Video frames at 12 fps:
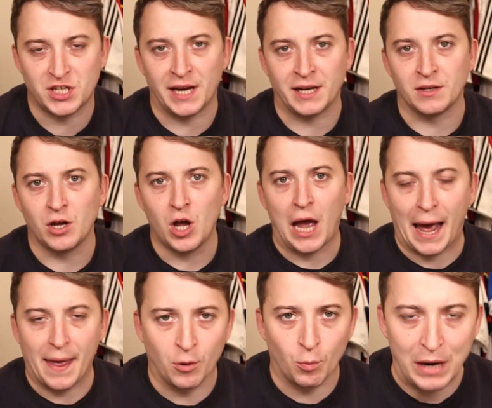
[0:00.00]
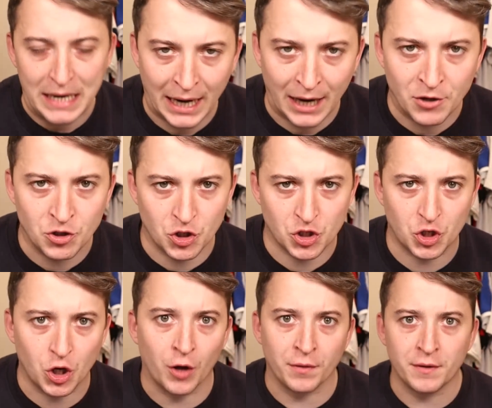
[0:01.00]
And we've just seen the
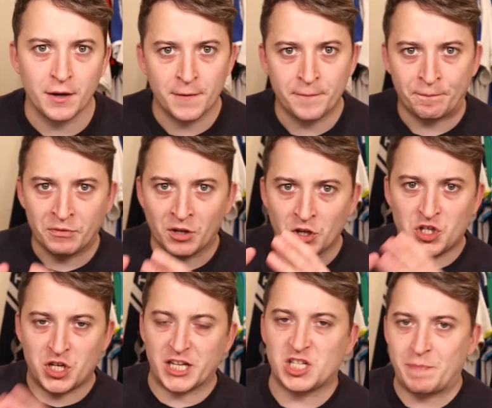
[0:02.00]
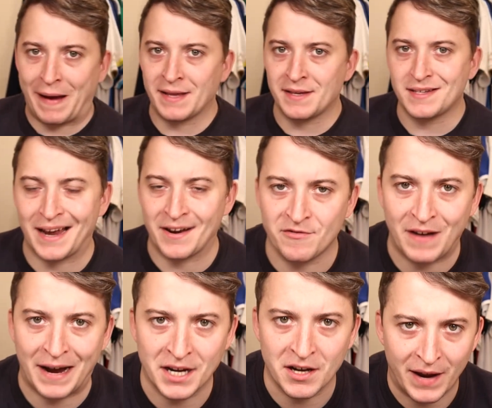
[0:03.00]
weekend just gone, Djed
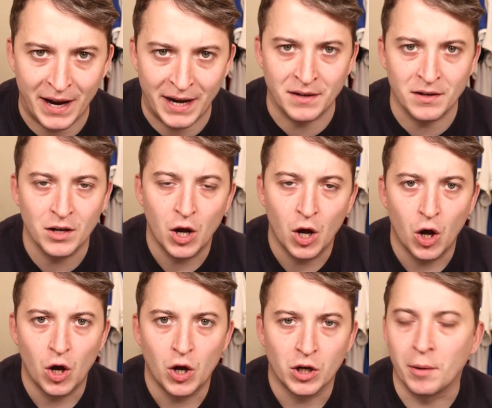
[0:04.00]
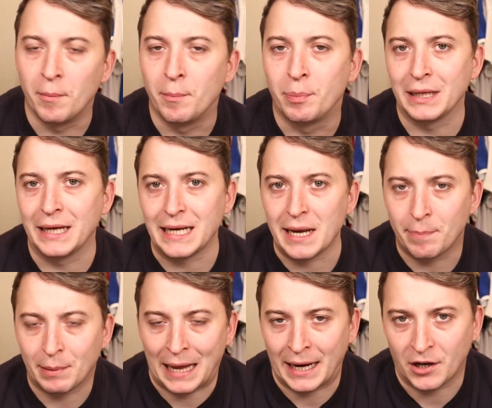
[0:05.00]
Spence and Van der Ven
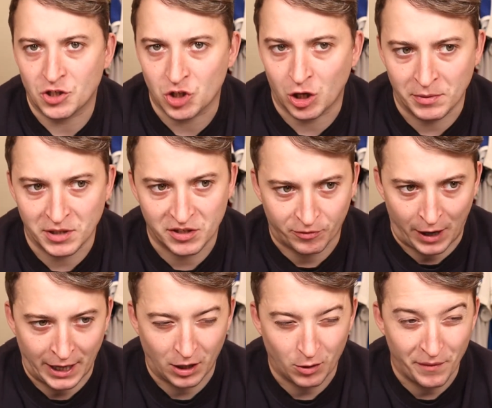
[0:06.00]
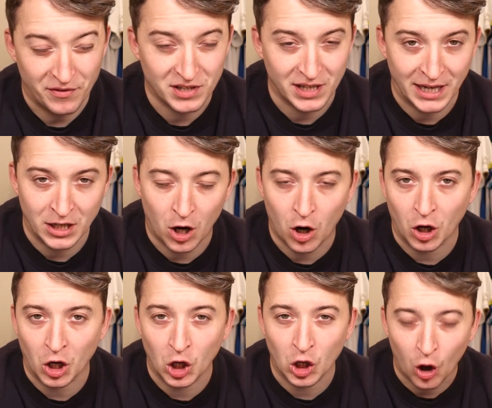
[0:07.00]
completely blank Thomas Frank. We've seen
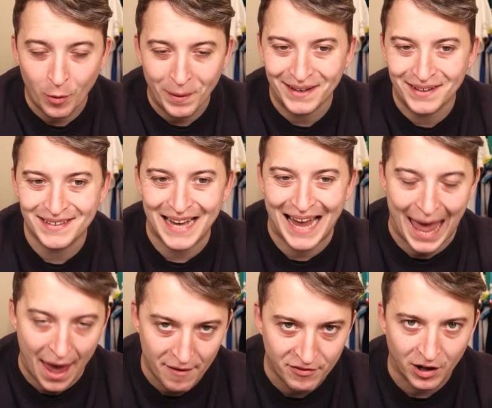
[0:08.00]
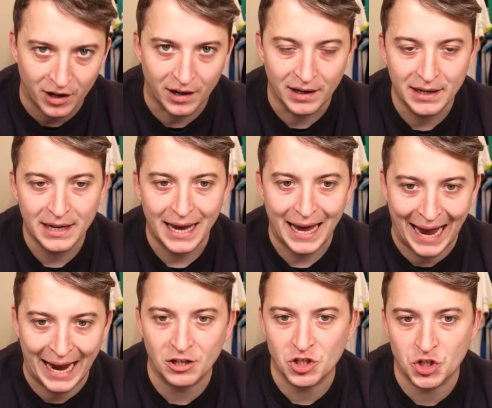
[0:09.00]
our lowest ever
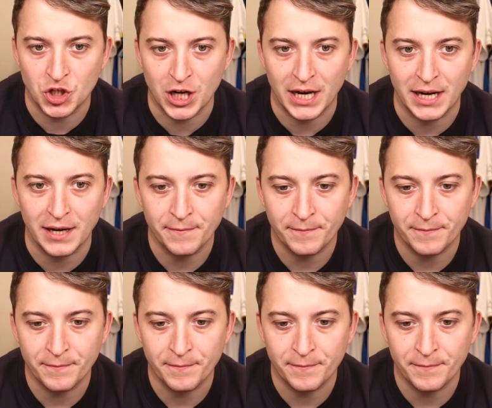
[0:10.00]
XG